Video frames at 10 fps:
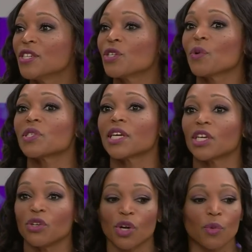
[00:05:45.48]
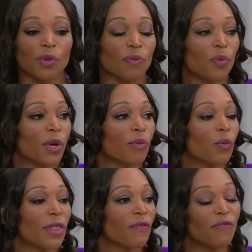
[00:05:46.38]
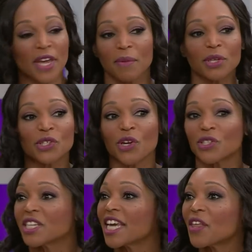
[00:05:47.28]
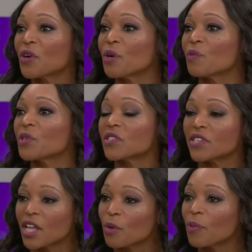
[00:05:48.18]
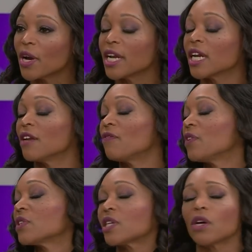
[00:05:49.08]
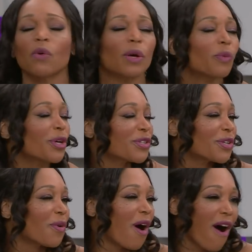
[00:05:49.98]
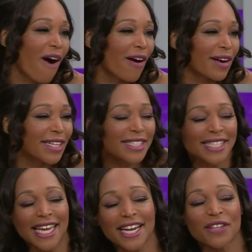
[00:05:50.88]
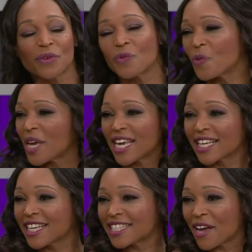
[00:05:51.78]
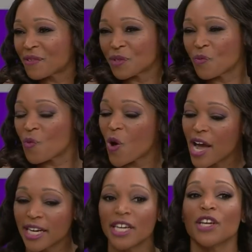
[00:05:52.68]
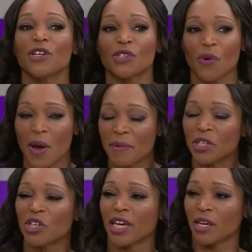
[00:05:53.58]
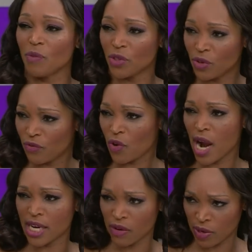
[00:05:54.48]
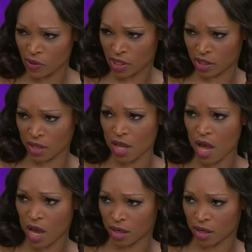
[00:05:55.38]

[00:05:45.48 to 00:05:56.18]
So it's like, you know, when, when, when the family's all together and we're celebrating and it feels like, oh, I worked so hard and it's the end of the week and let's yeah. have some wine. So I'm going to check in with you Friday yes, around please. 6 o'clock.